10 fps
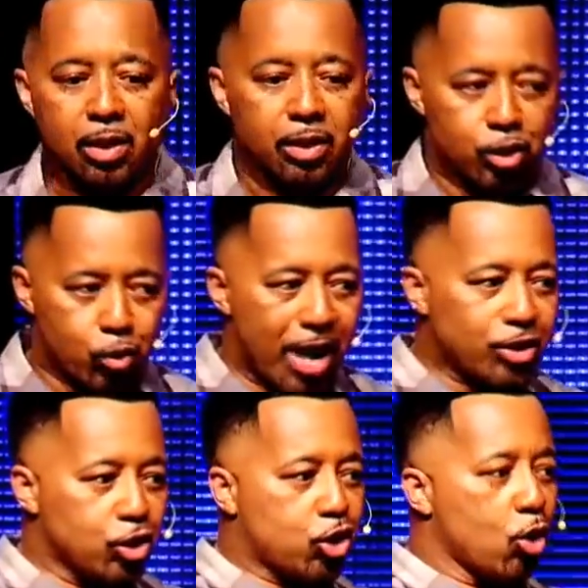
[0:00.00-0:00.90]

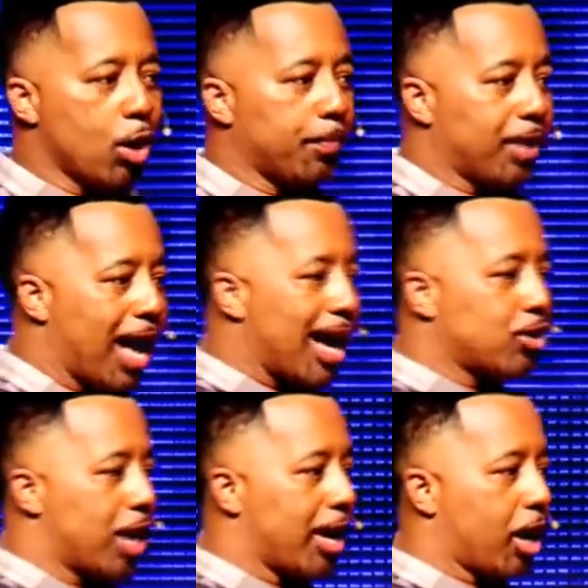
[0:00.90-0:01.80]
Distractions show up to
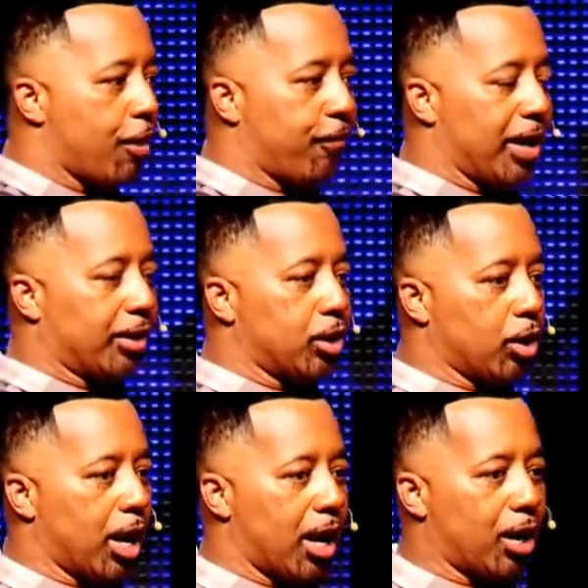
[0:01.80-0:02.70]
hijack our faith. You
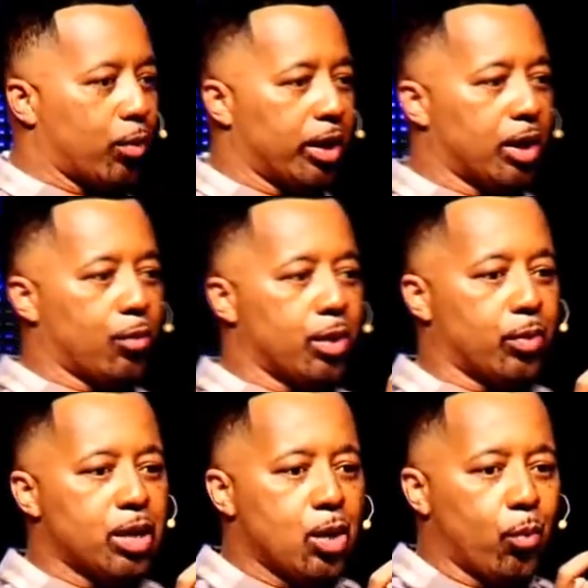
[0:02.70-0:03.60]
know, like when, when,
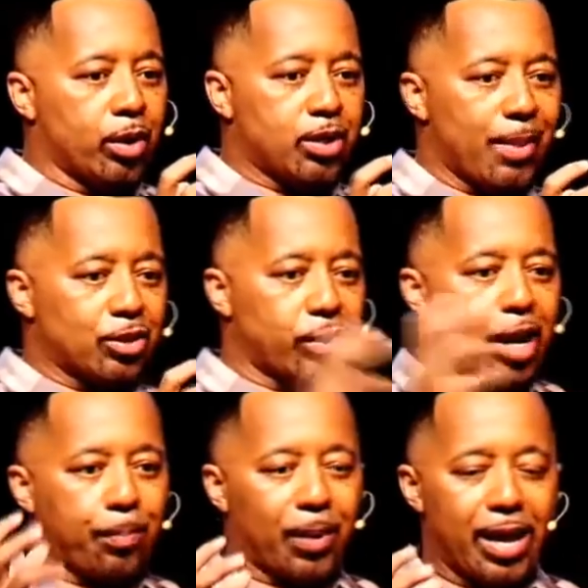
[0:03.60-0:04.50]
when, when somebody's on
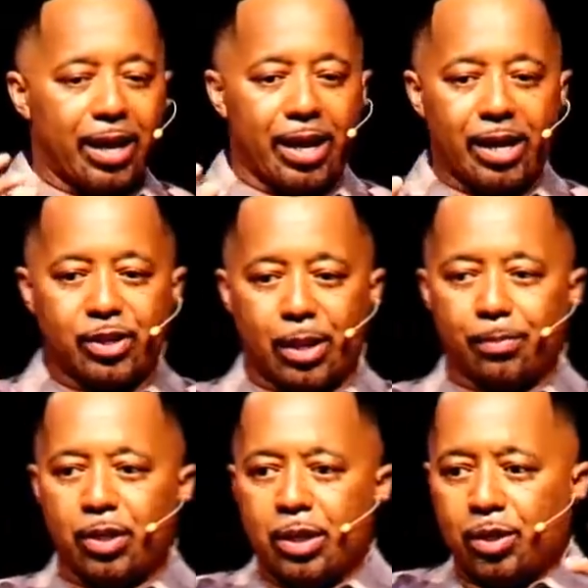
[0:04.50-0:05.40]
an airplane and, and
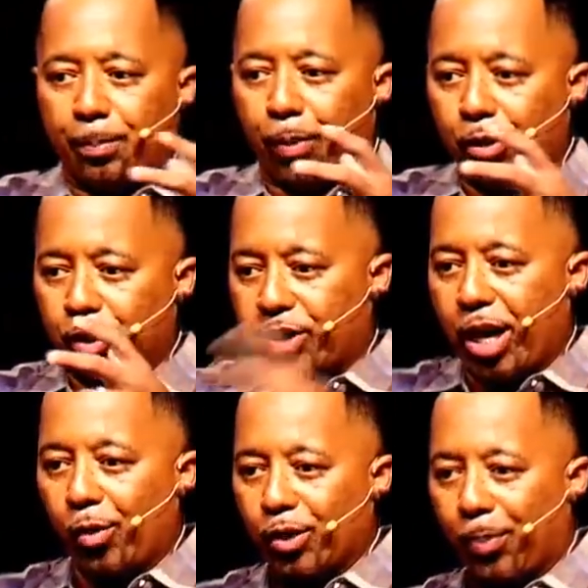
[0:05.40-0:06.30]
some, some person,
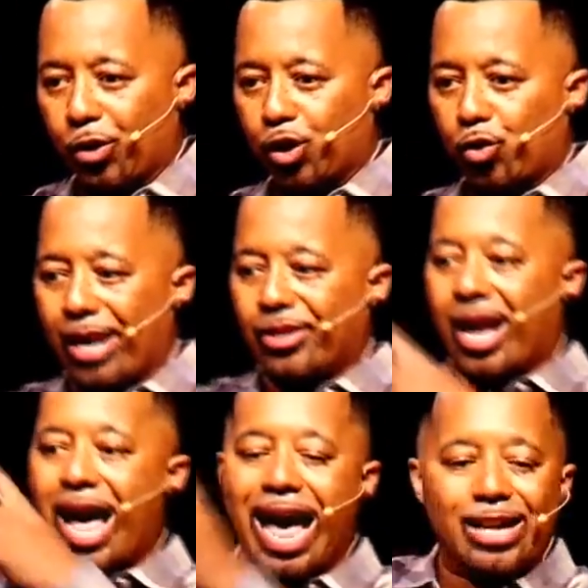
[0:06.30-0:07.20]
terrorist person, tries to
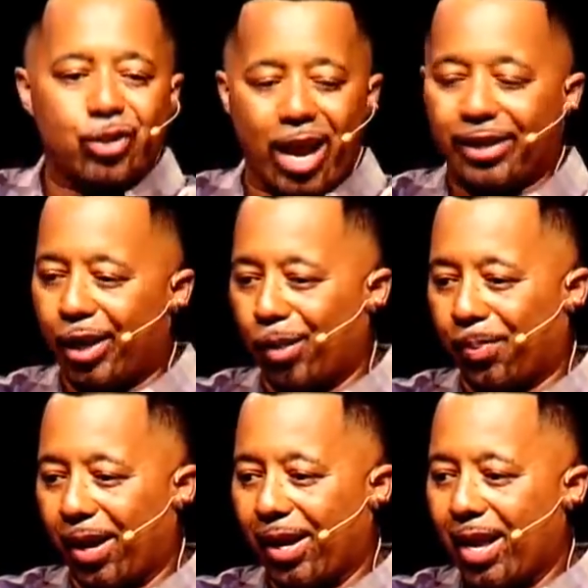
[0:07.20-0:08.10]
hijack the
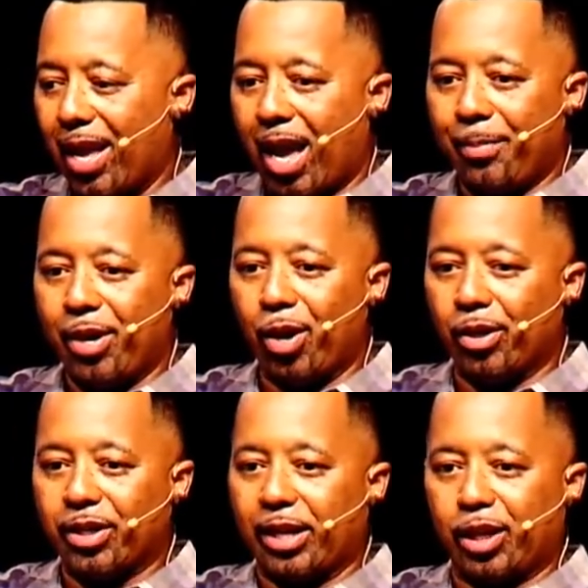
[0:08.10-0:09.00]
airplane. How many
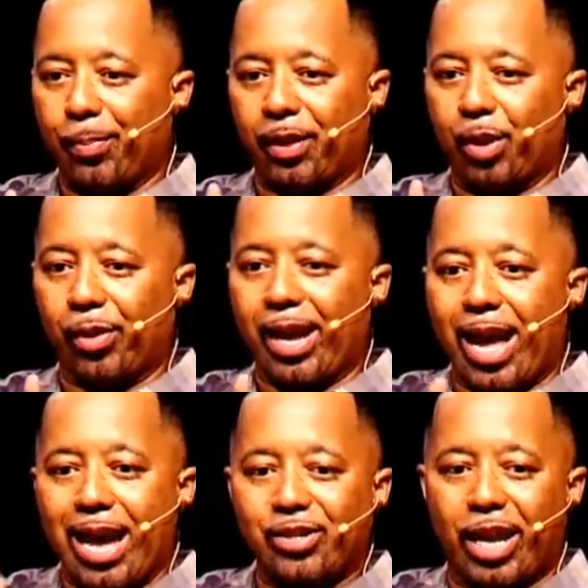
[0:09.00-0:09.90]
notice that typically when they
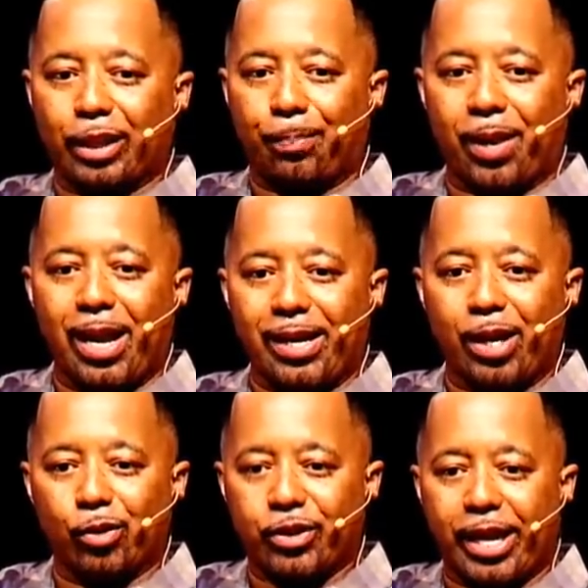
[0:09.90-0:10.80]
hijack the plane,
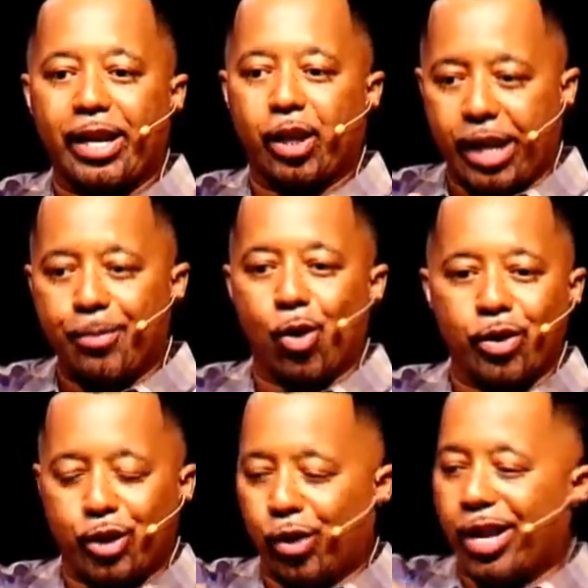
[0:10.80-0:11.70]
they don't say, keep
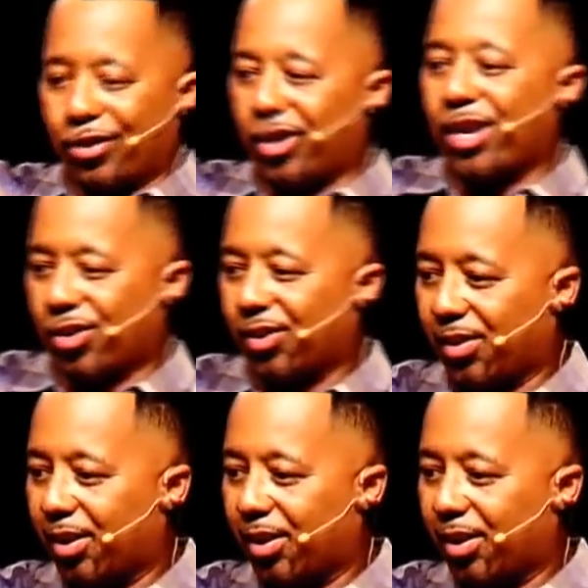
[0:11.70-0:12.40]
going to your destination?